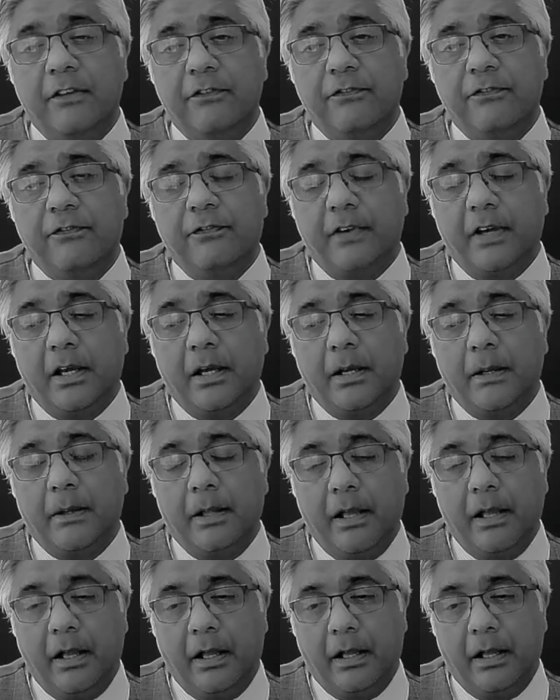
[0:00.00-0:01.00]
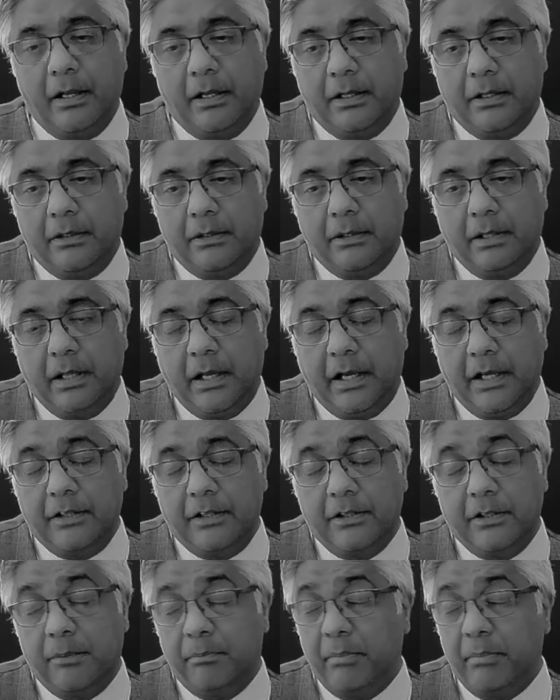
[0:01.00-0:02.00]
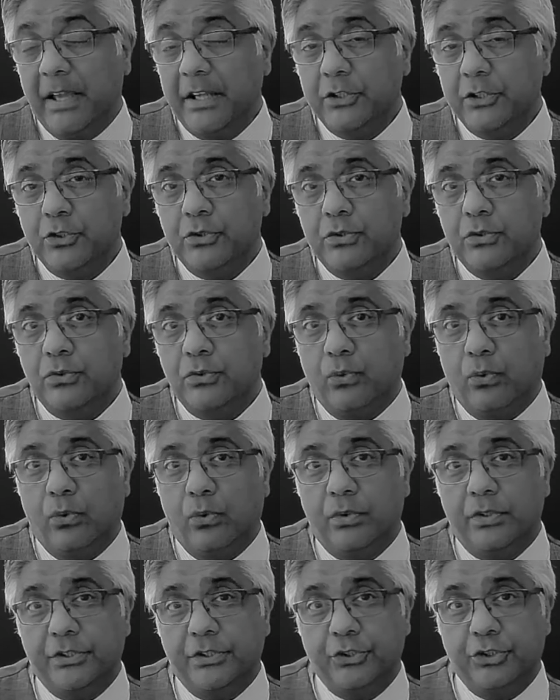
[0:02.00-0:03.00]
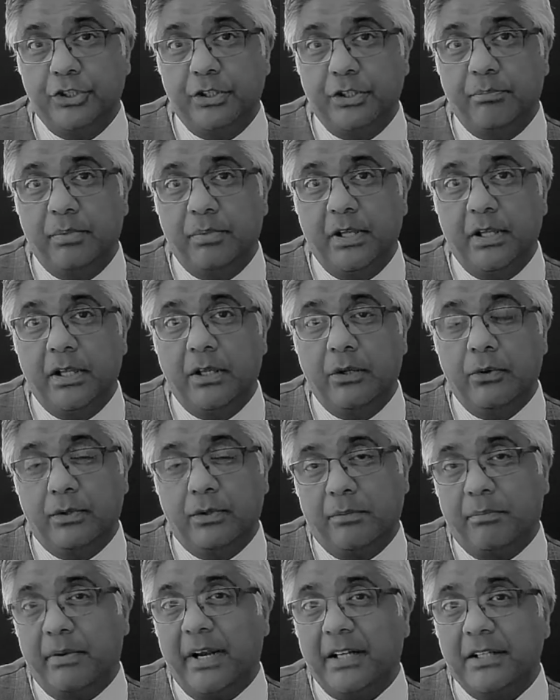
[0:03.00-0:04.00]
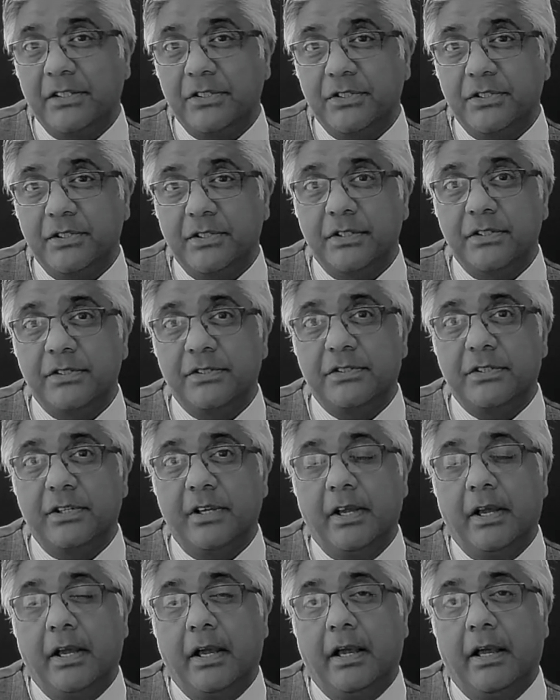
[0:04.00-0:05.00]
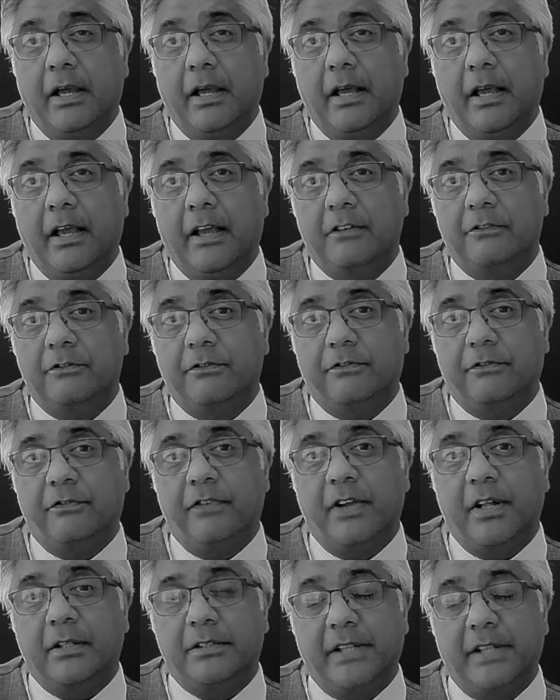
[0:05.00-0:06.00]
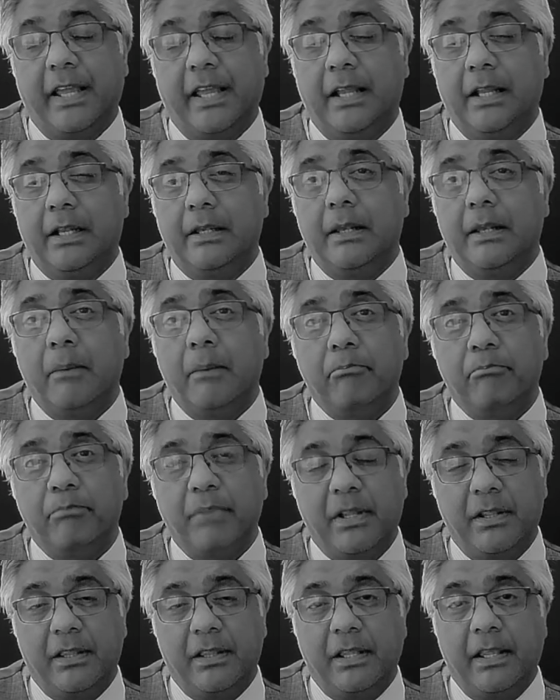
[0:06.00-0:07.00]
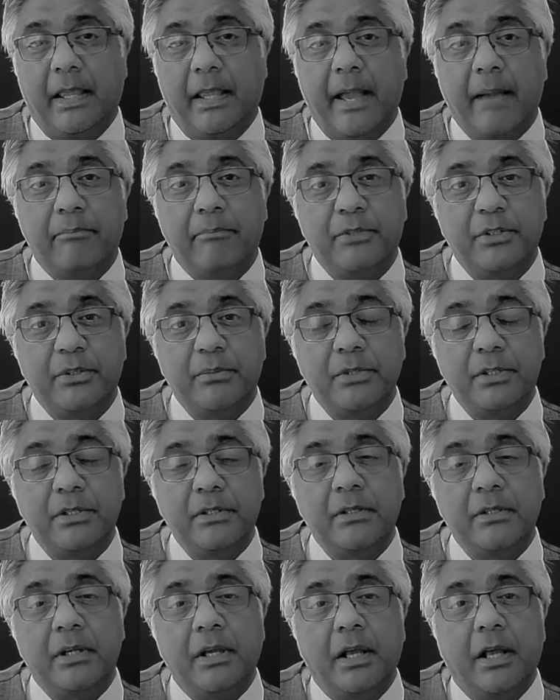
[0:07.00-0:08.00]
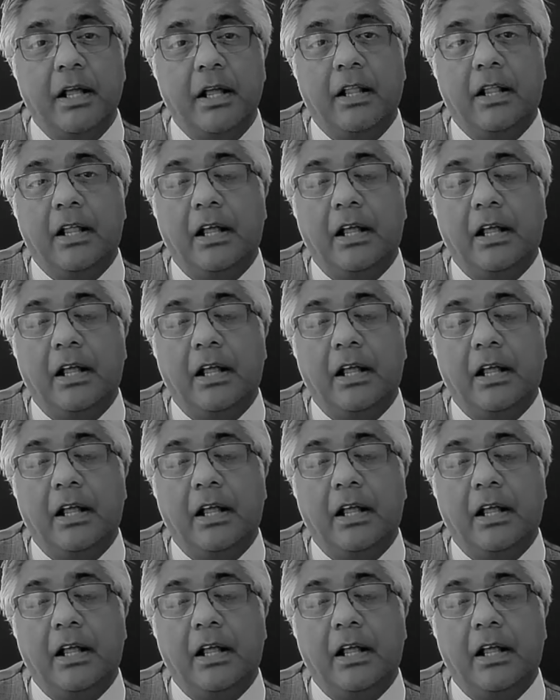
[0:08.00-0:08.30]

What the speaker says: If either the patient or the GP or the practice nurse have felt a lump in the abdomen,